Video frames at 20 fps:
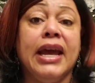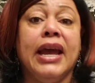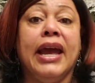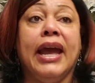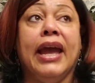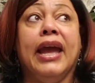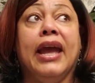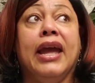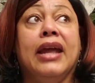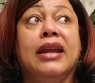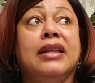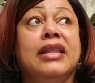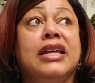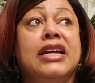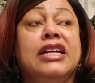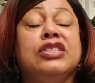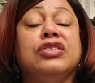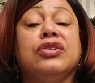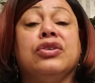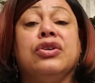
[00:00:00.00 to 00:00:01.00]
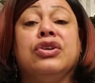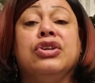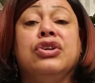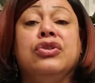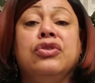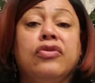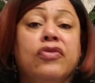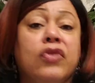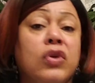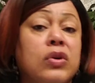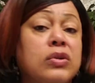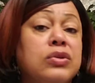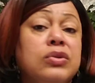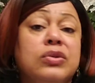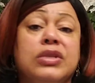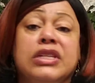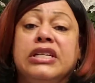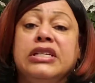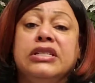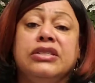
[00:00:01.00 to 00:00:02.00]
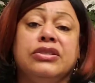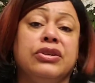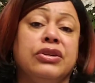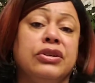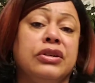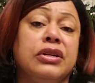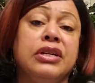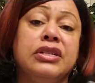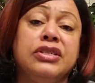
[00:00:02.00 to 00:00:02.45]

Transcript: And these are universal. These are